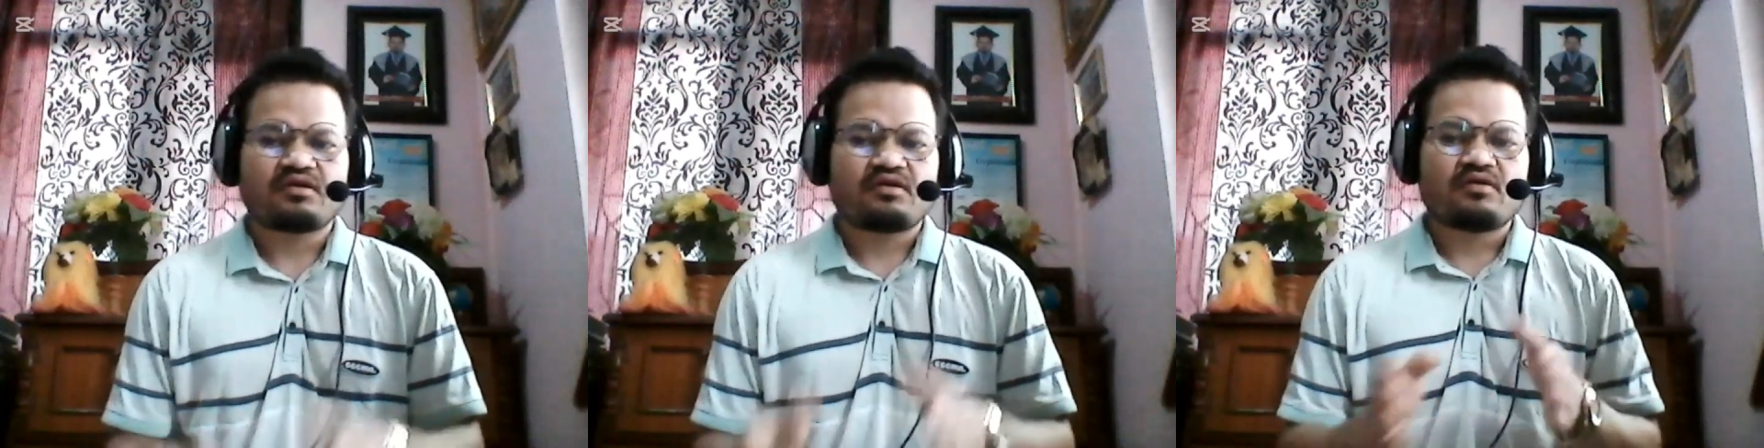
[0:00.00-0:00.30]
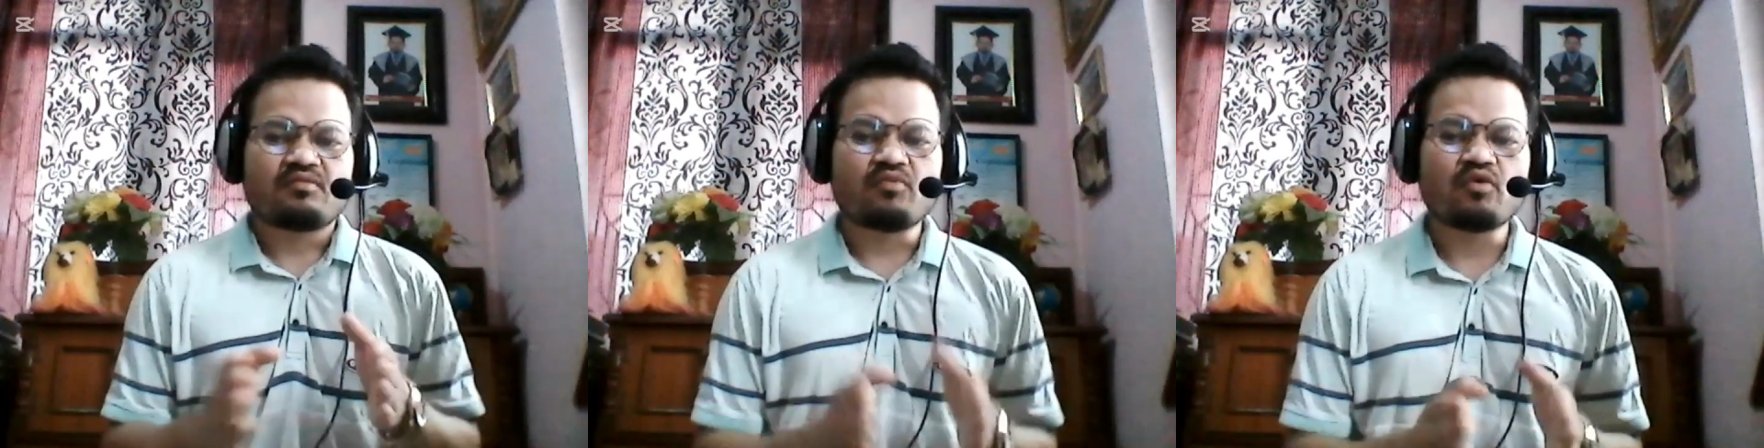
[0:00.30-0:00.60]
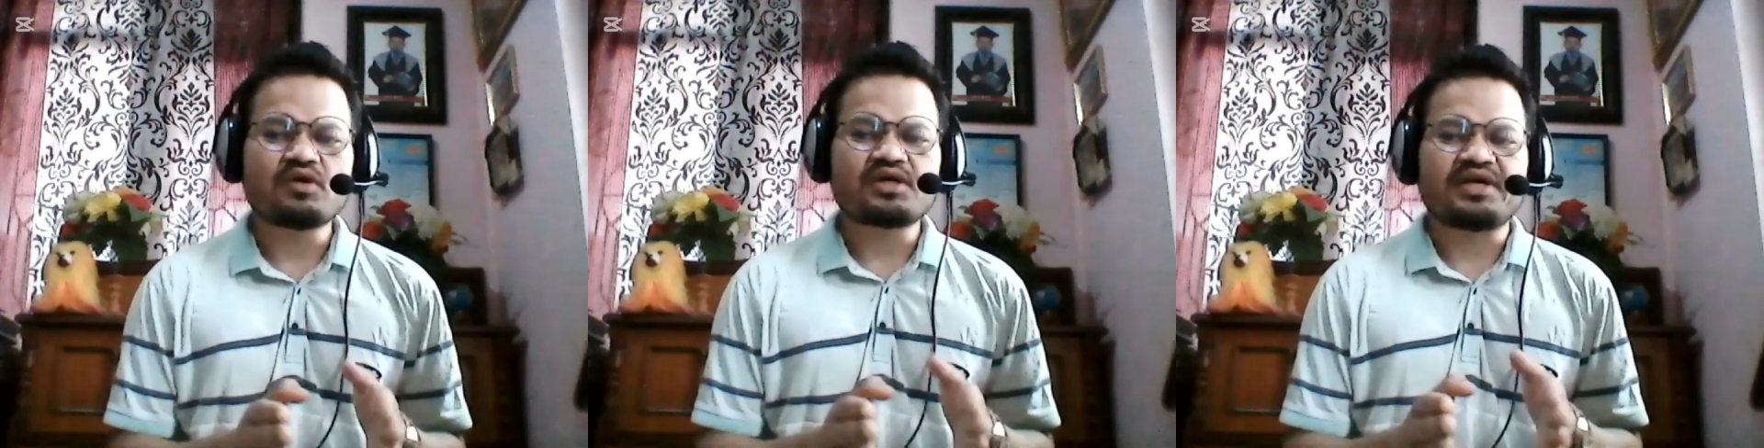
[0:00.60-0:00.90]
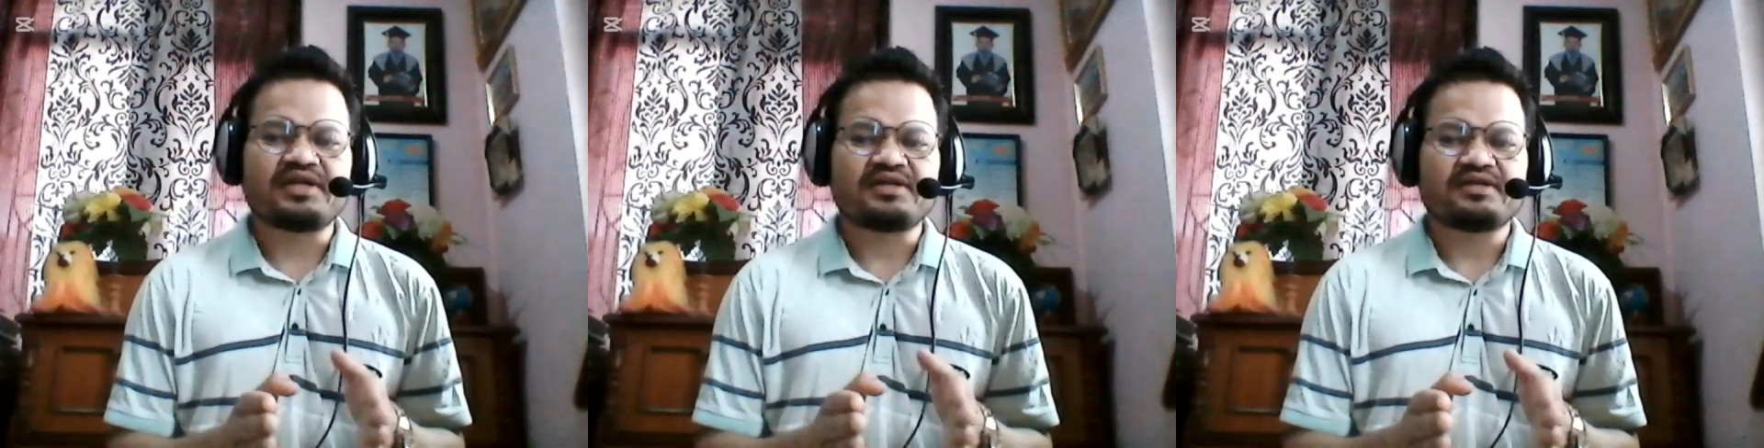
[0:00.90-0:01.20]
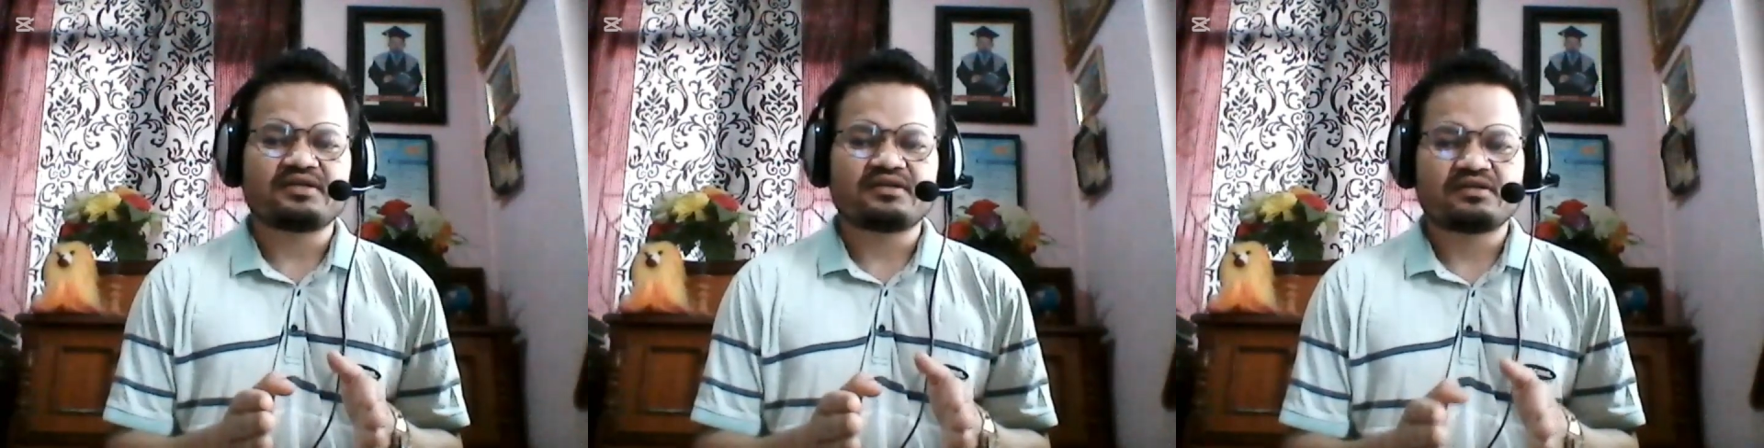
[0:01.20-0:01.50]
More clearly,
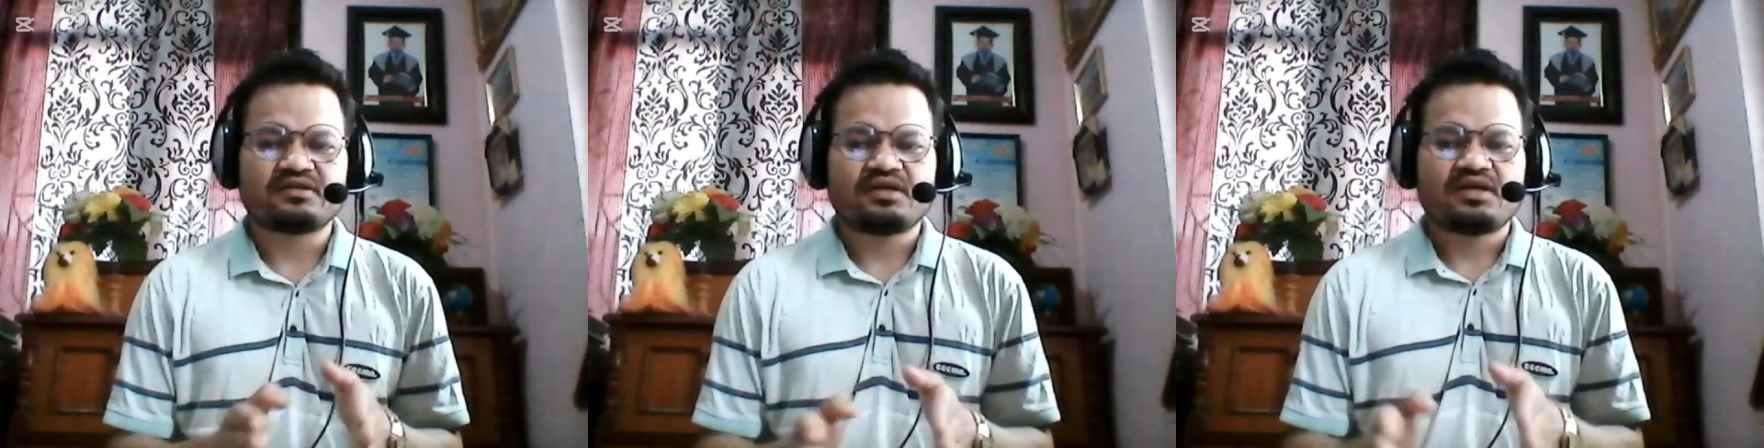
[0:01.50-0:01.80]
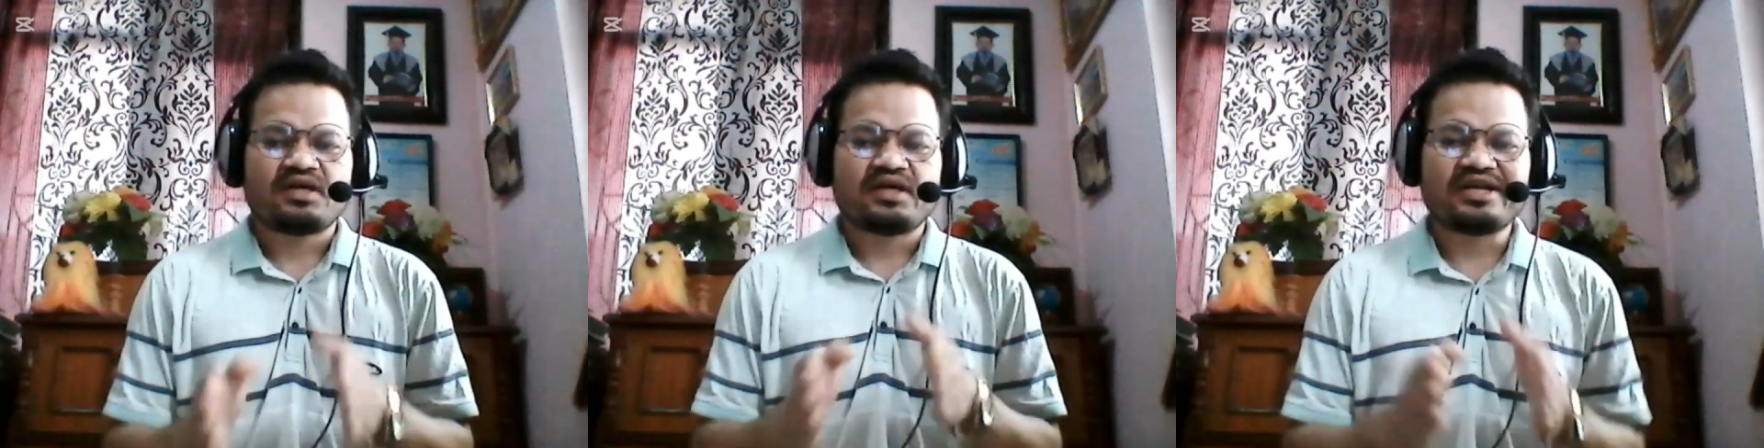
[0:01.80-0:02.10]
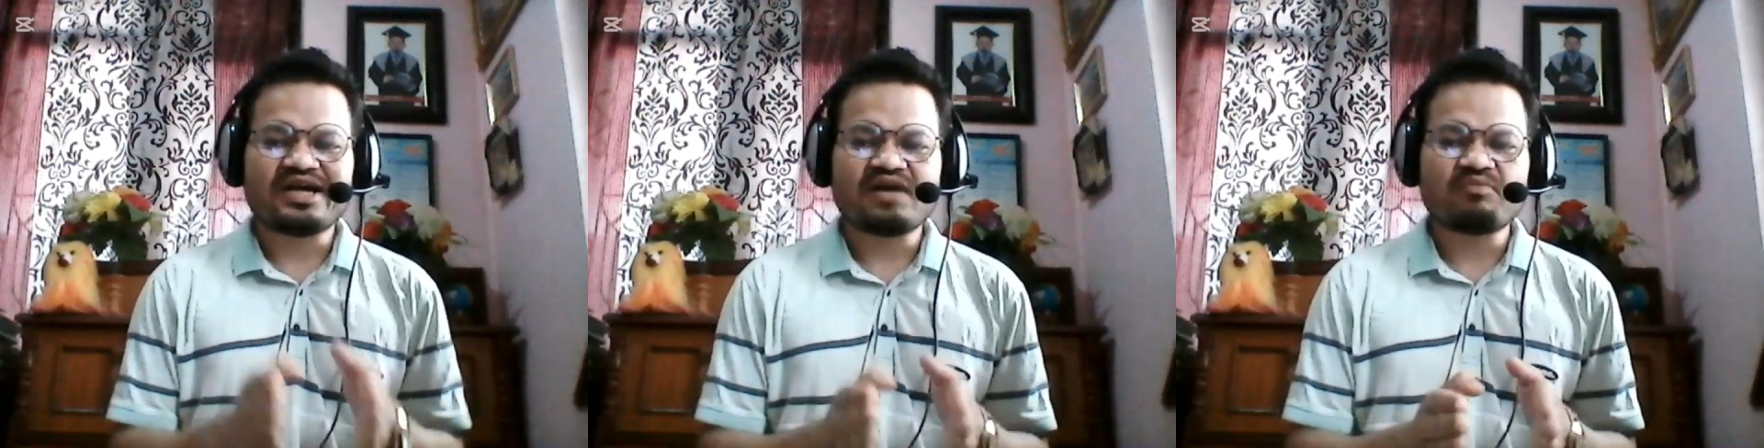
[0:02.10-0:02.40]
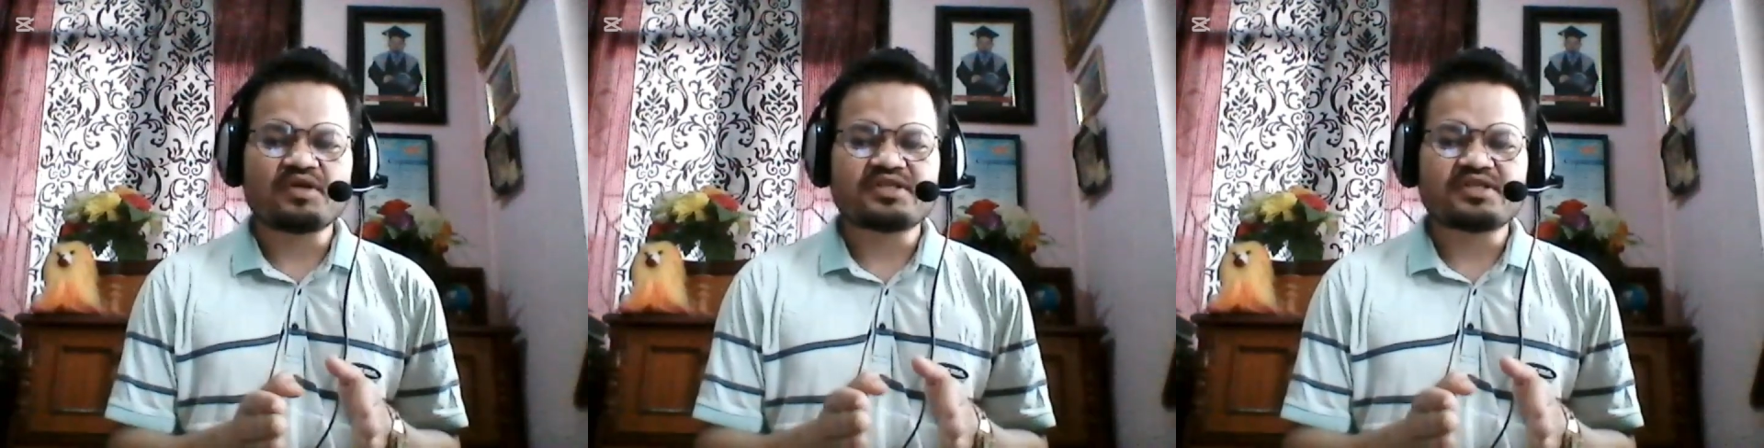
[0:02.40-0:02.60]
anomalous